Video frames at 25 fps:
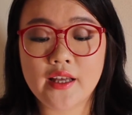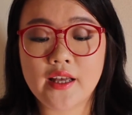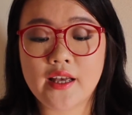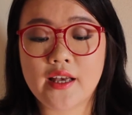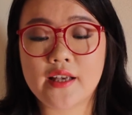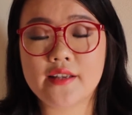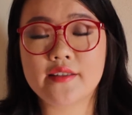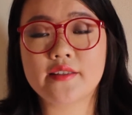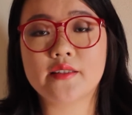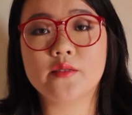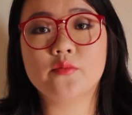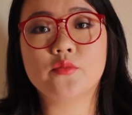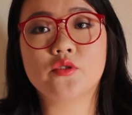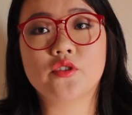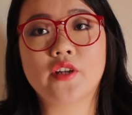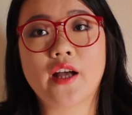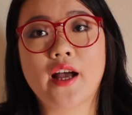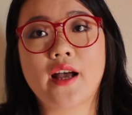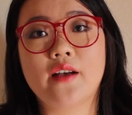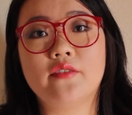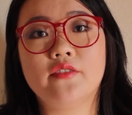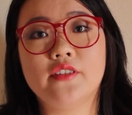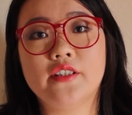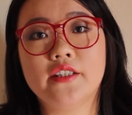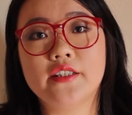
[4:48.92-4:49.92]
it seems to
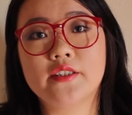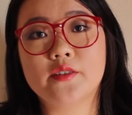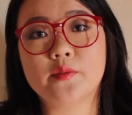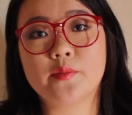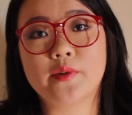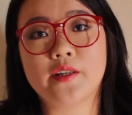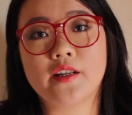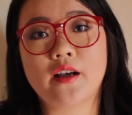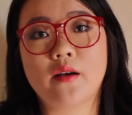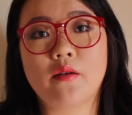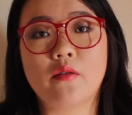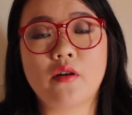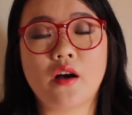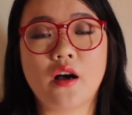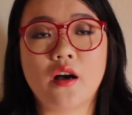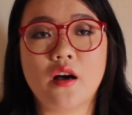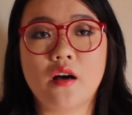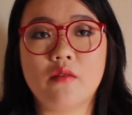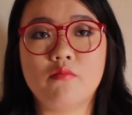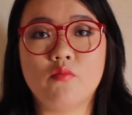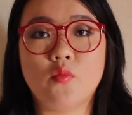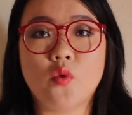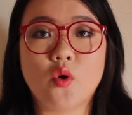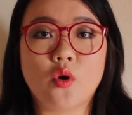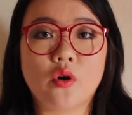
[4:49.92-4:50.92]
have a little bit
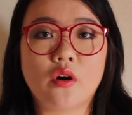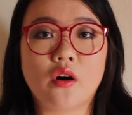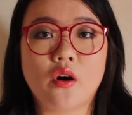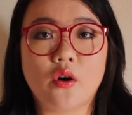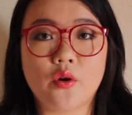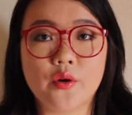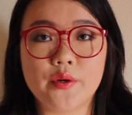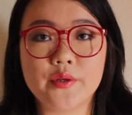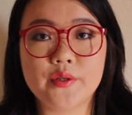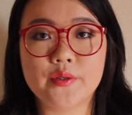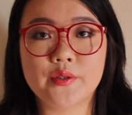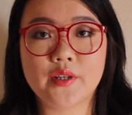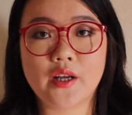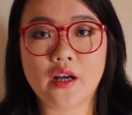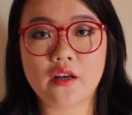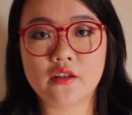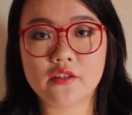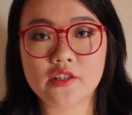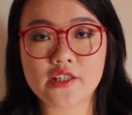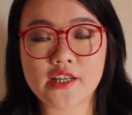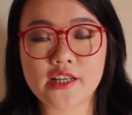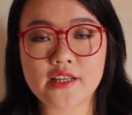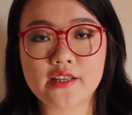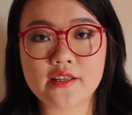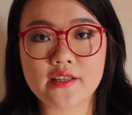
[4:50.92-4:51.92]
more oil
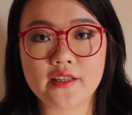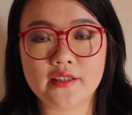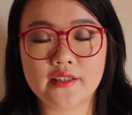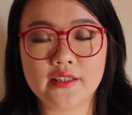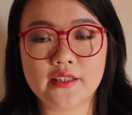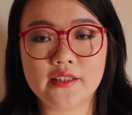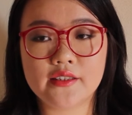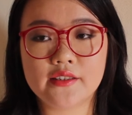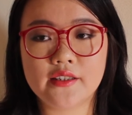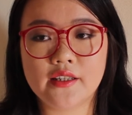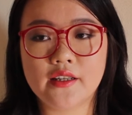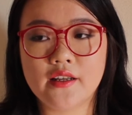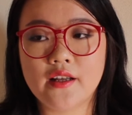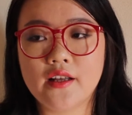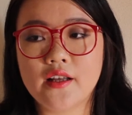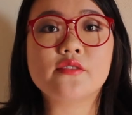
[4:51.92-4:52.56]
content in it.